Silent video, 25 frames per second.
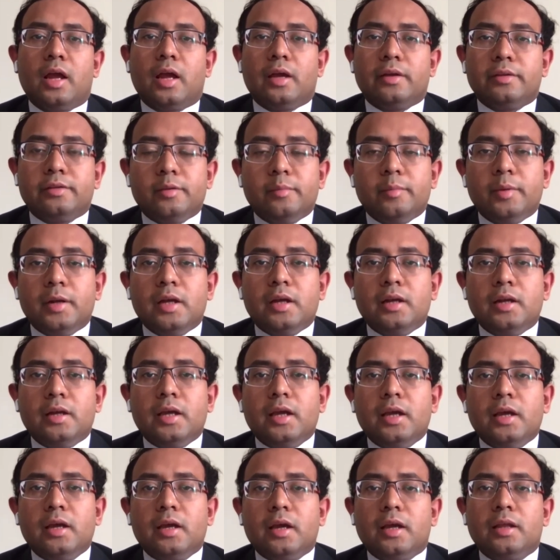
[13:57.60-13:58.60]
similarly
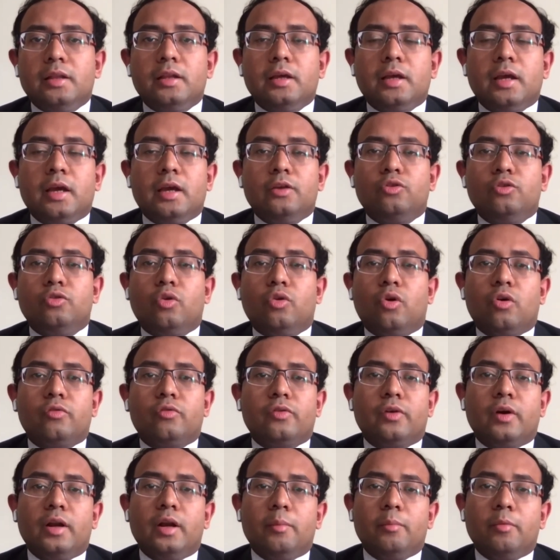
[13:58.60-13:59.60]
in the case of a
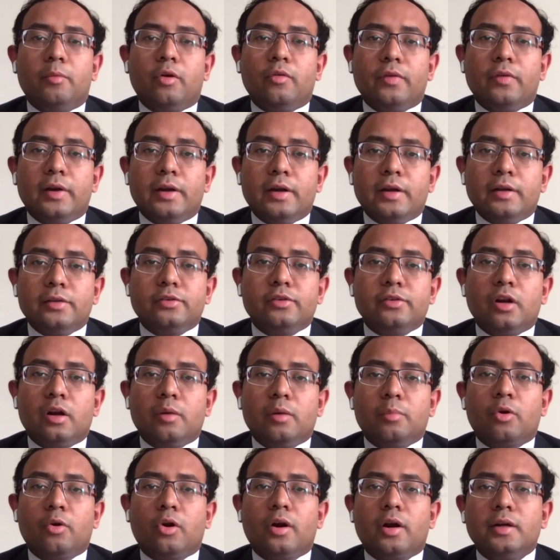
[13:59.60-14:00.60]
number of industrial
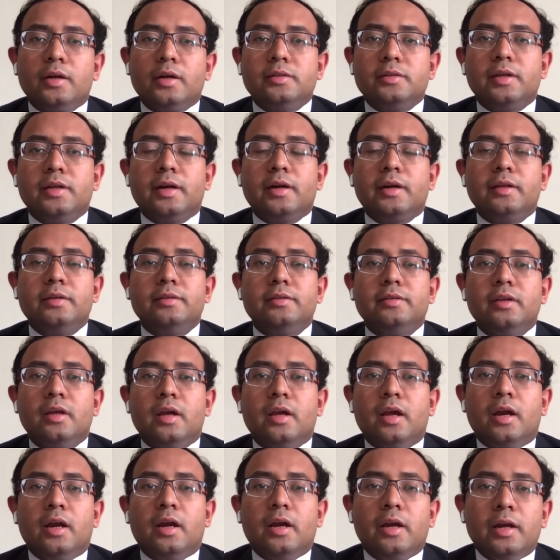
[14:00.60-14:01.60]
products it is
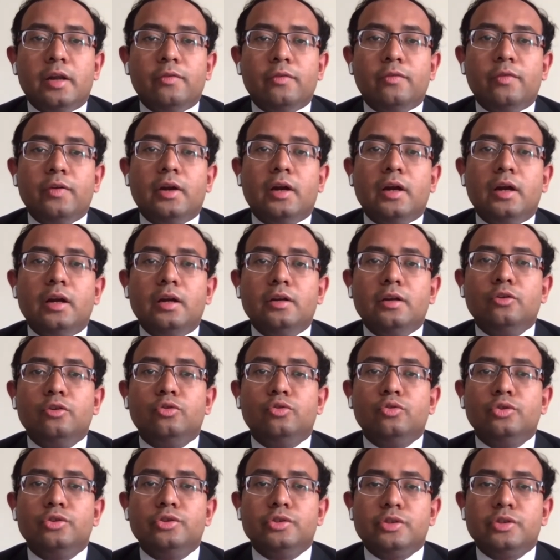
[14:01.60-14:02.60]
difficult to
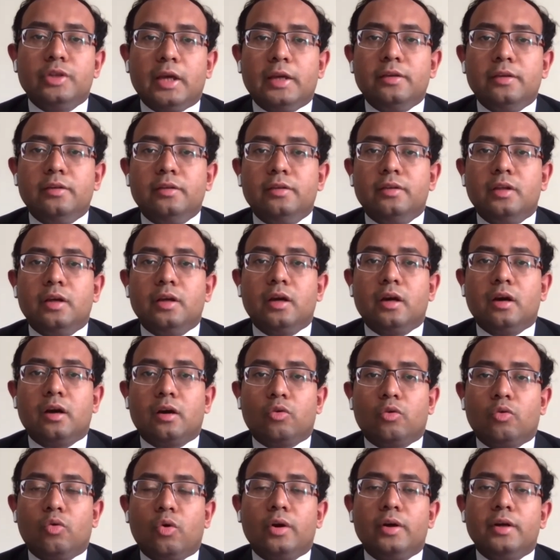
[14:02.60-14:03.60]
change the
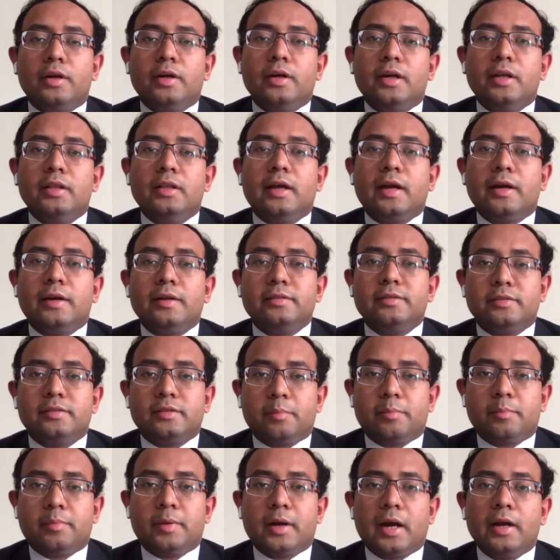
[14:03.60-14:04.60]
quantity that is
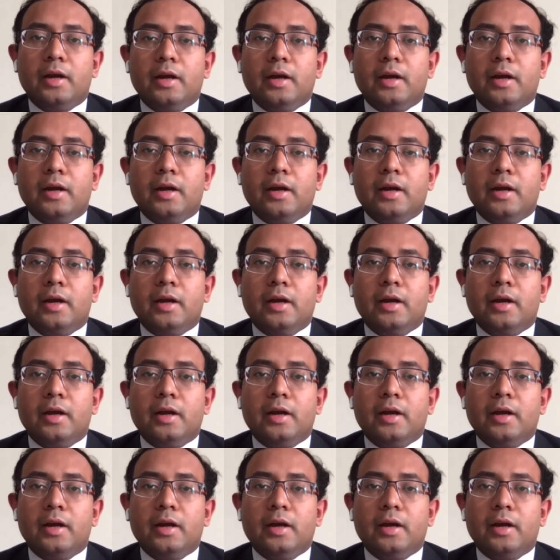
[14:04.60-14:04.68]
supplied